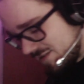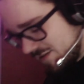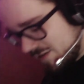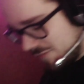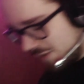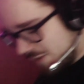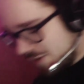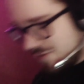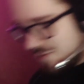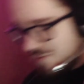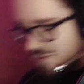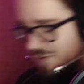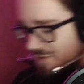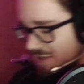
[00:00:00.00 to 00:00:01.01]
part of the
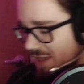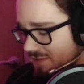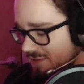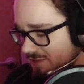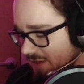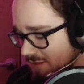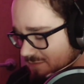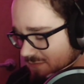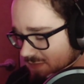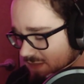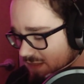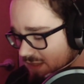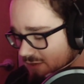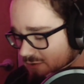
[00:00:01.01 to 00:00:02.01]
show yet, so I'm
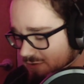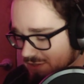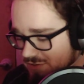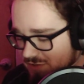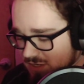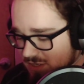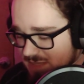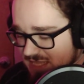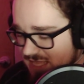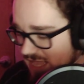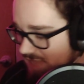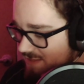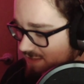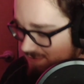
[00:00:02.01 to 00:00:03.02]
literally just going to be
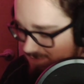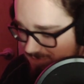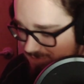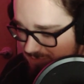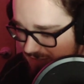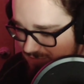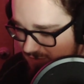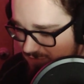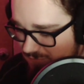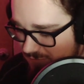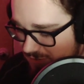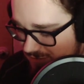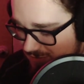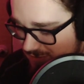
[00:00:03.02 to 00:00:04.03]
guessing based off what
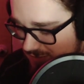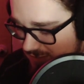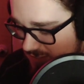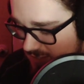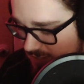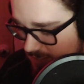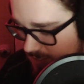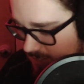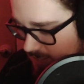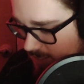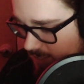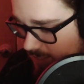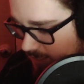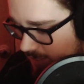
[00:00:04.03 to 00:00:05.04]
I see.
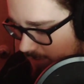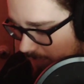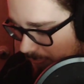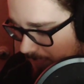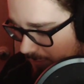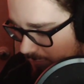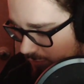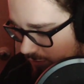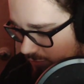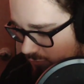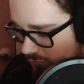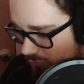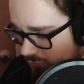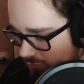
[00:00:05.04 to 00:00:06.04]
But really
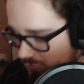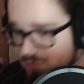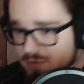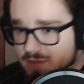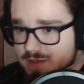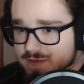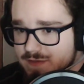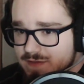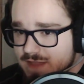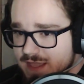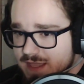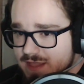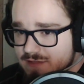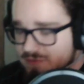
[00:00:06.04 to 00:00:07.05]
cool. This is
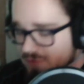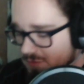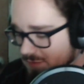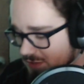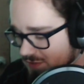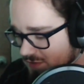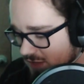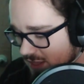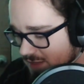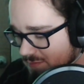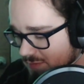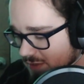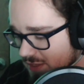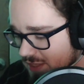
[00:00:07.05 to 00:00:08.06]
taking so much time,
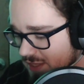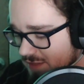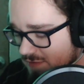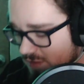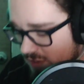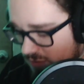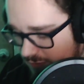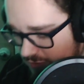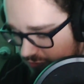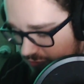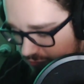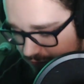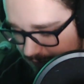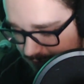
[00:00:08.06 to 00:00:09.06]
but it's going to be a
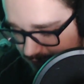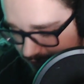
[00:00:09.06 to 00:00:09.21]
shorter episode, I